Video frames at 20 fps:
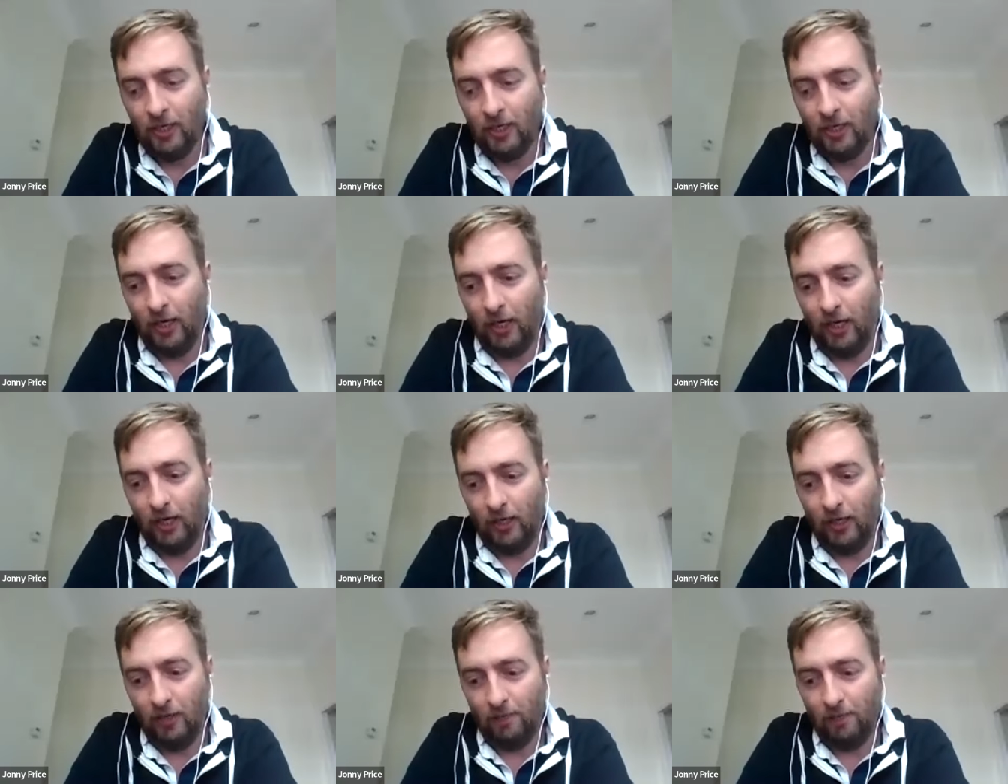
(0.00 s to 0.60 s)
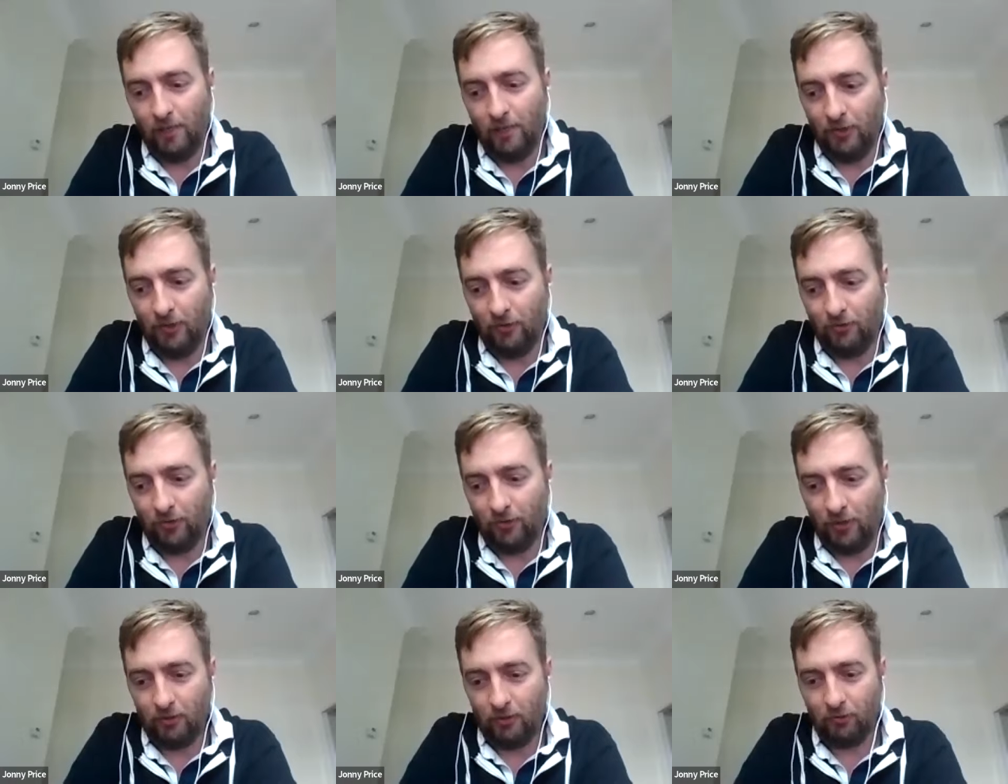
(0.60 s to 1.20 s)
Um, and
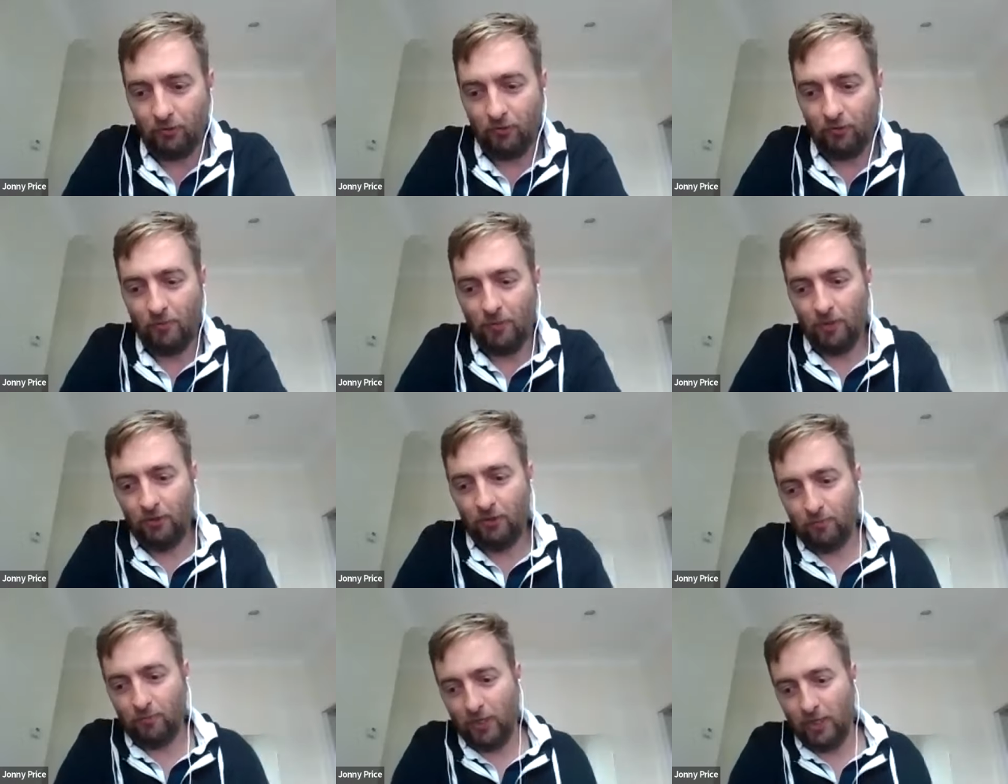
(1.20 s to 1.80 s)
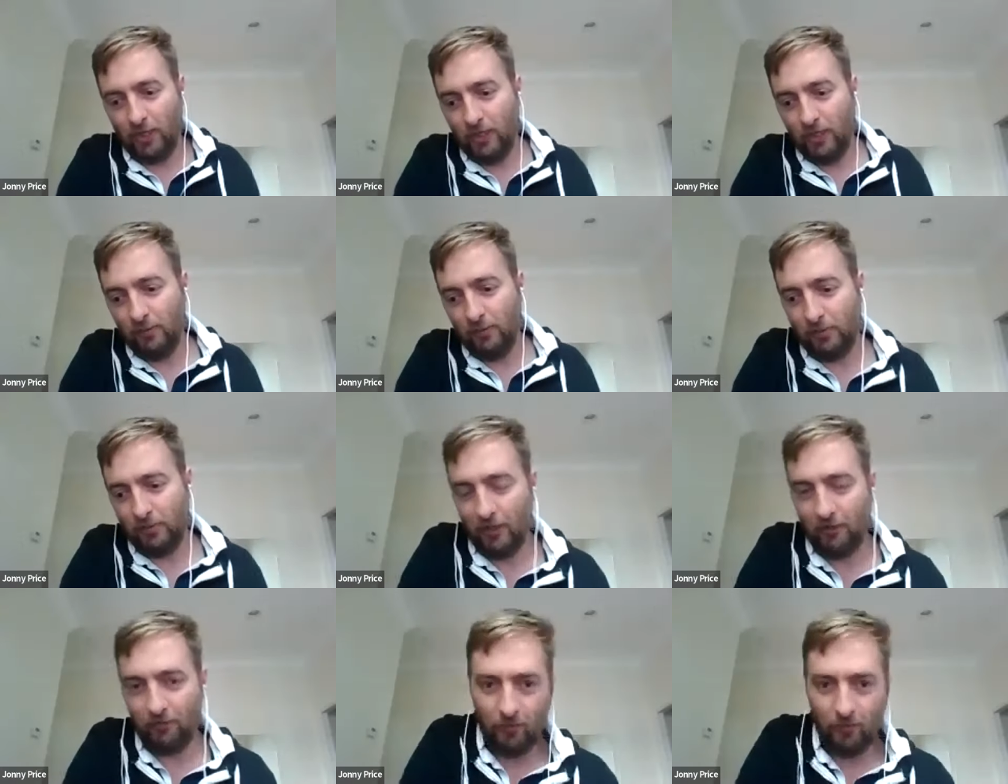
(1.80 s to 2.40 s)
so I think it was the most by any
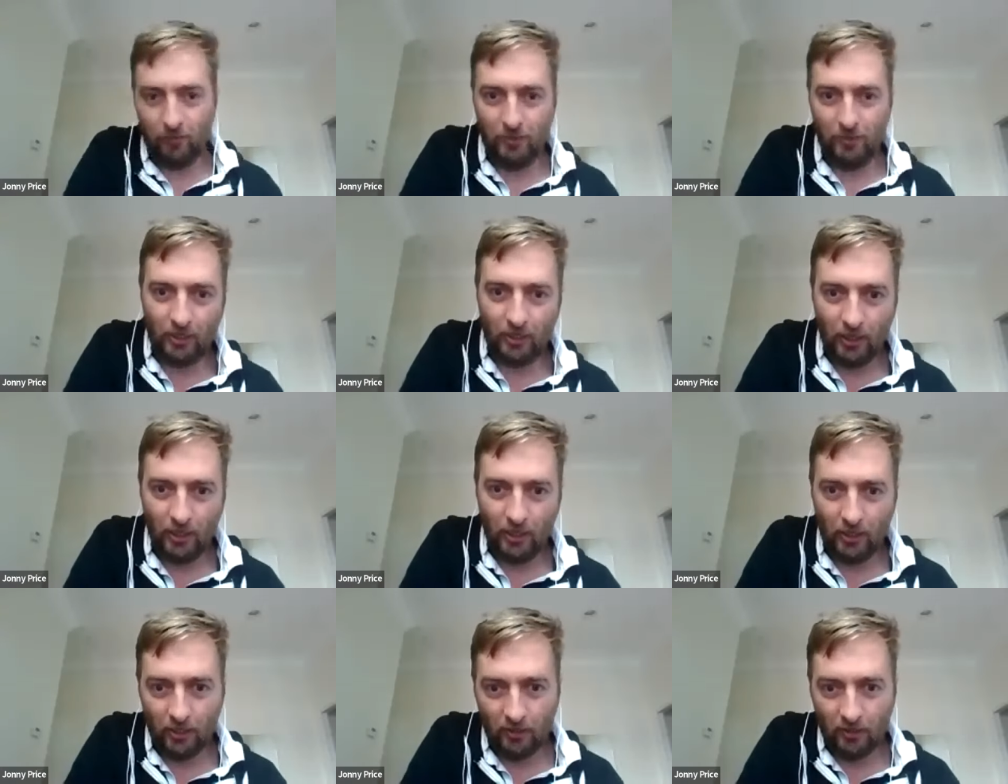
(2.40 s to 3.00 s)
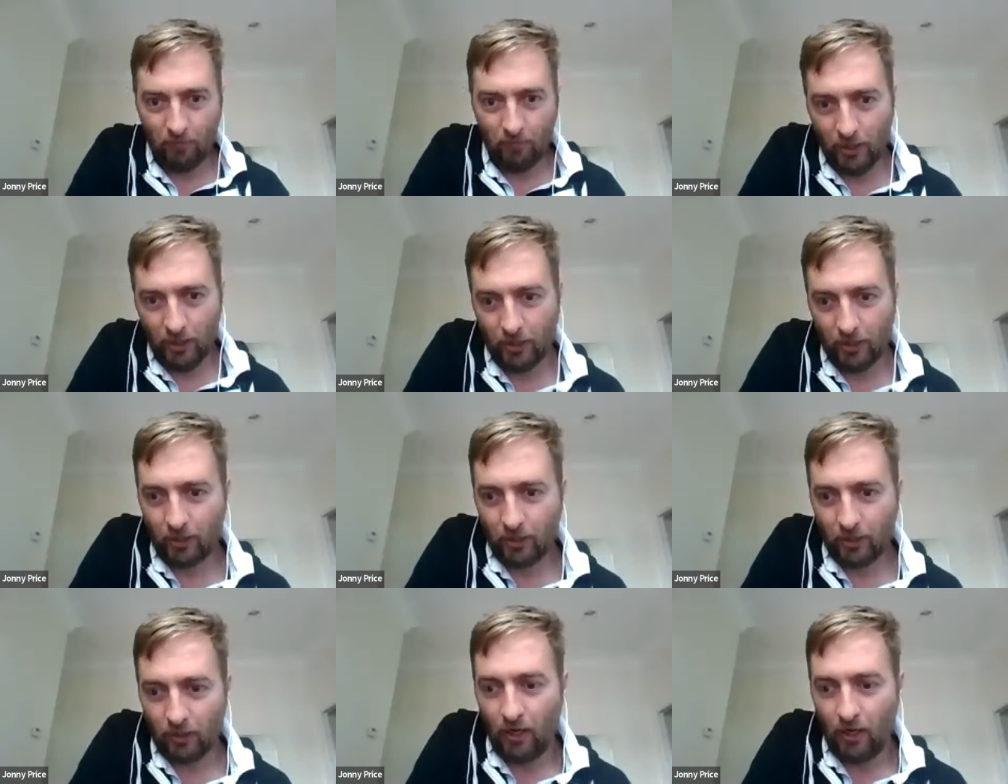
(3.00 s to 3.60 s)
platform in any given
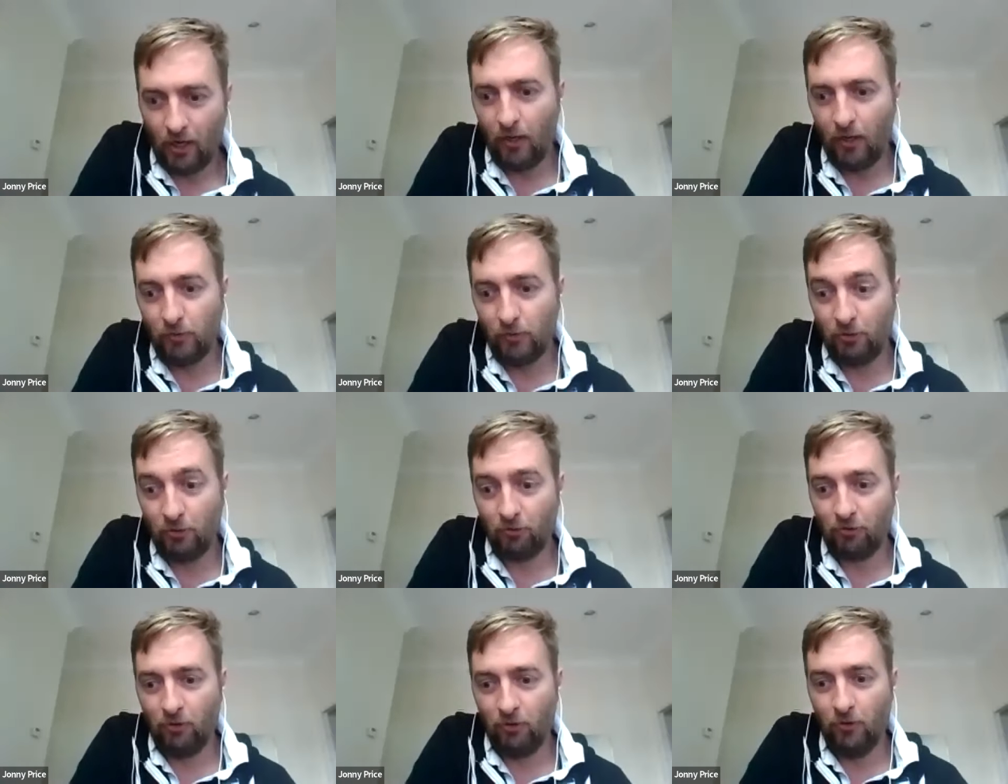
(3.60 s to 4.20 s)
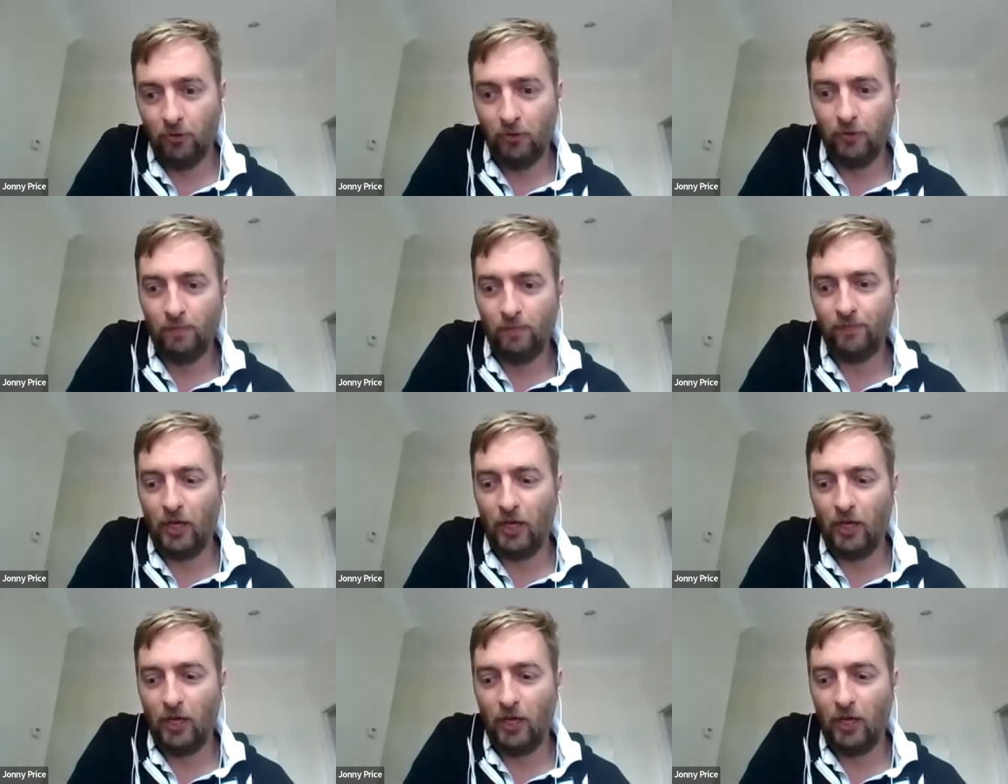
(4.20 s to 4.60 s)
week, um, which was cool.